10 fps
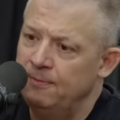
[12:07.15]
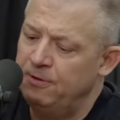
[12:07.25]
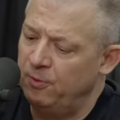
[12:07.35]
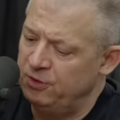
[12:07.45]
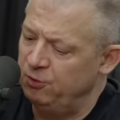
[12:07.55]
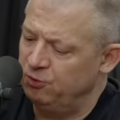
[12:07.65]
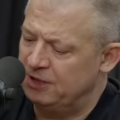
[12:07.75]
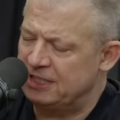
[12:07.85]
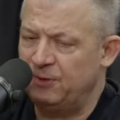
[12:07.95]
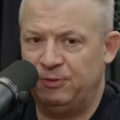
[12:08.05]
But when you
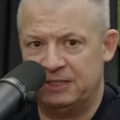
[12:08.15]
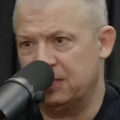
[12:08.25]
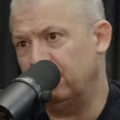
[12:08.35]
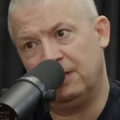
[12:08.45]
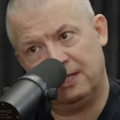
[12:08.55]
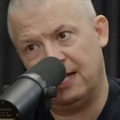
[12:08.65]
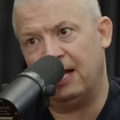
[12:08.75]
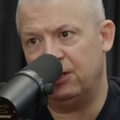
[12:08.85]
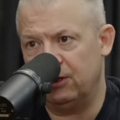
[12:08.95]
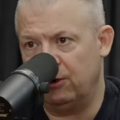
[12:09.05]
discipline someone like
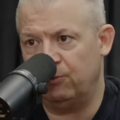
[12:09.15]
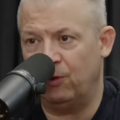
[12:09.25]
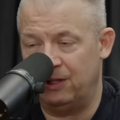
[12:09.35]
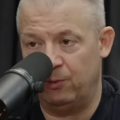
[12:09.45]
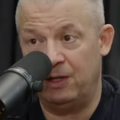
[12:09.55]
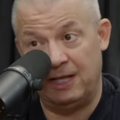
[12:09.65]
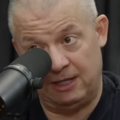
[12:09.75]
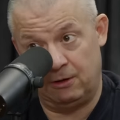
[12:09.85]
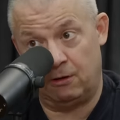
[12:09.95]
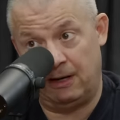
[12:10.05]
that, you know when when
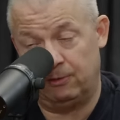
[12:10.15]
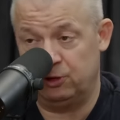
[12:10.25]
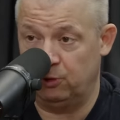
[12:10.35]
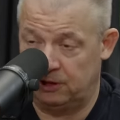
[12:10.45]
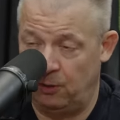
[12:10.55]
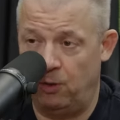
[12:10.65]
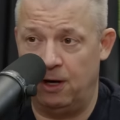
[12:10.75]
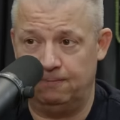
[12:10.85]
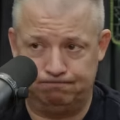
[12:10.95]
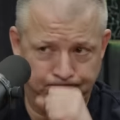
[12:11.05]
they are able to do what they
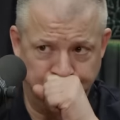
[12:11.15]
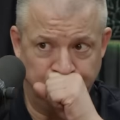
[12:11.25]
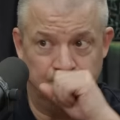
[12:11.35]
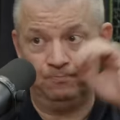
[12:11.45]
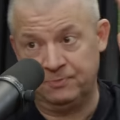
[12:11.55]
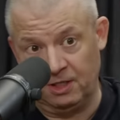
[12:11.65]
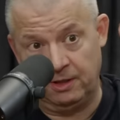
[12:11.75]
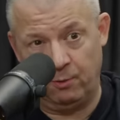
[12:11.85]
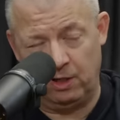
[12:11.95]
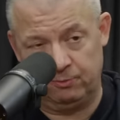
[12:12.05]
want, you know
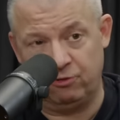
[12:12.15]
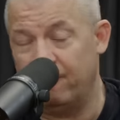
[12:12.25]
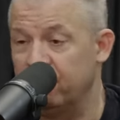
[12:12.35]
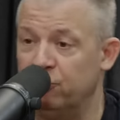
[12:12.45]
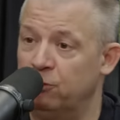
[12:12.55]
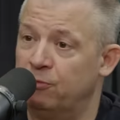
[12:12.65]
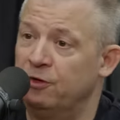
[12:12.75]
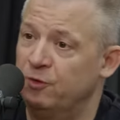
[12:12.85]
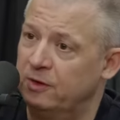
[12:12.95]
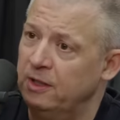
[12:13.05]
they wind up driving through New
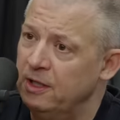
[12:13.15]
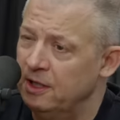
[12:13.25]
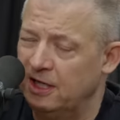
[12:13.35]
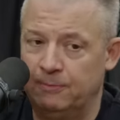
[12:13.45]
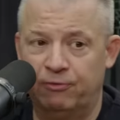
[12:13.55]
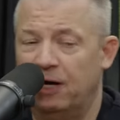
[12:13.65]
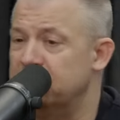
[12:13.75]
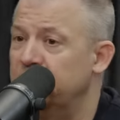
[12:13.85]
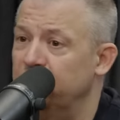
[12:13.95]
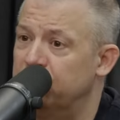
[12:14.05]
Brunswick getting
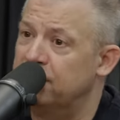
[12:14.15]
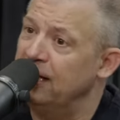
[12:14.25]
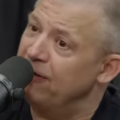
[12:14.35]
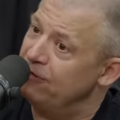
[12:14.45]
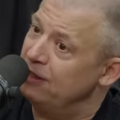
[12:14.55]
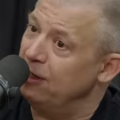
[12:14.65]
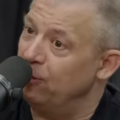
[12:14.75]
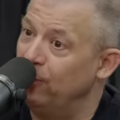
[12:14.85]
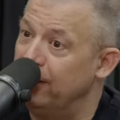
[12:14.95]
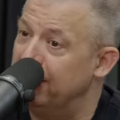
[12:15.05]
prostitutes every night of
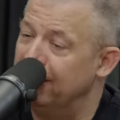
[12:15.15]
the week.